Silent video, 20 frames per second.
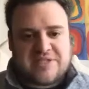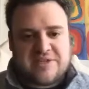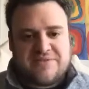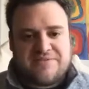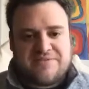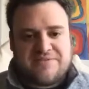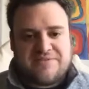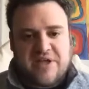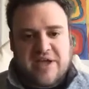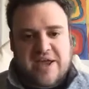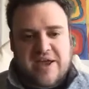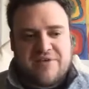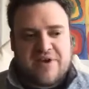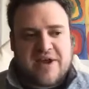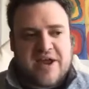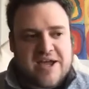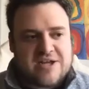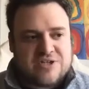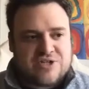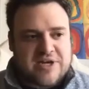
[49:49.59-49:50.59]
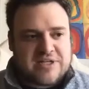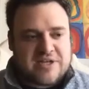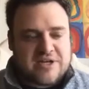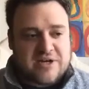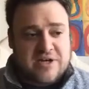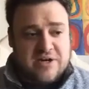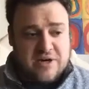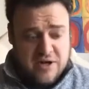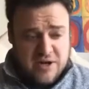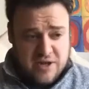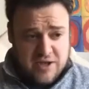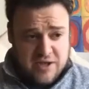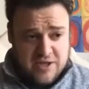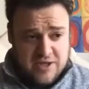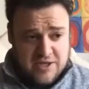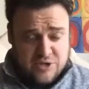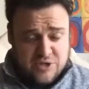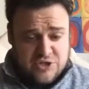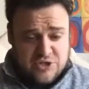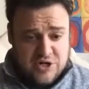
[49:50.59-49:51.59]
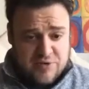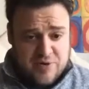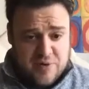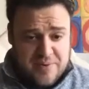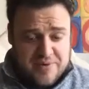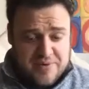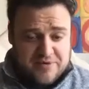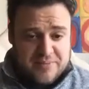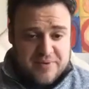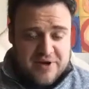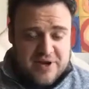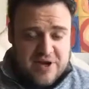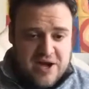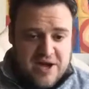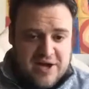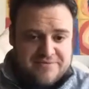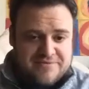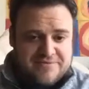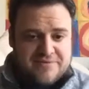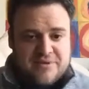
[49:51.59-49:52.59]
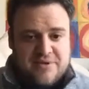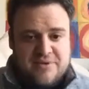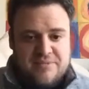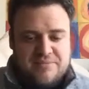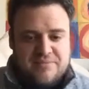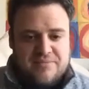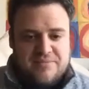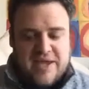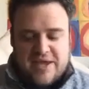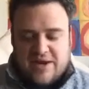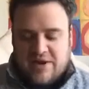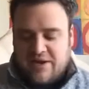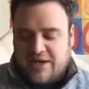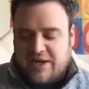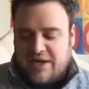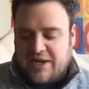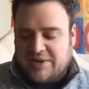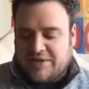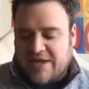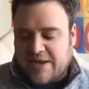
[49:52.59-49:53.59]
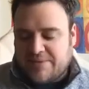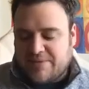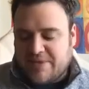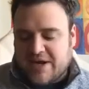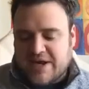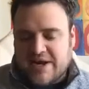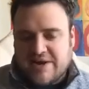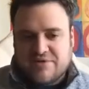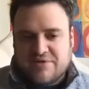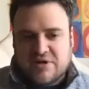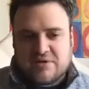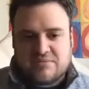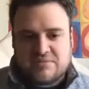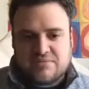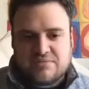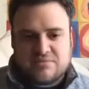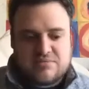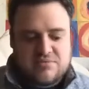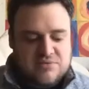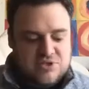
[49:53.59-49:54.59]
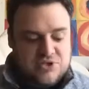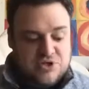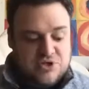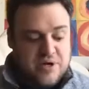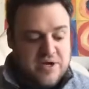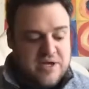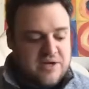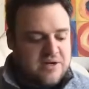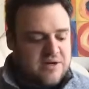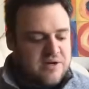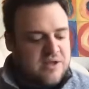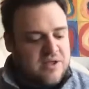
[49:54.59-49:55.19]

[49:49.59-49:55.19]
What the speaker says: I feel like every contractor is always trying to rip everybody off at any time they can ever do it.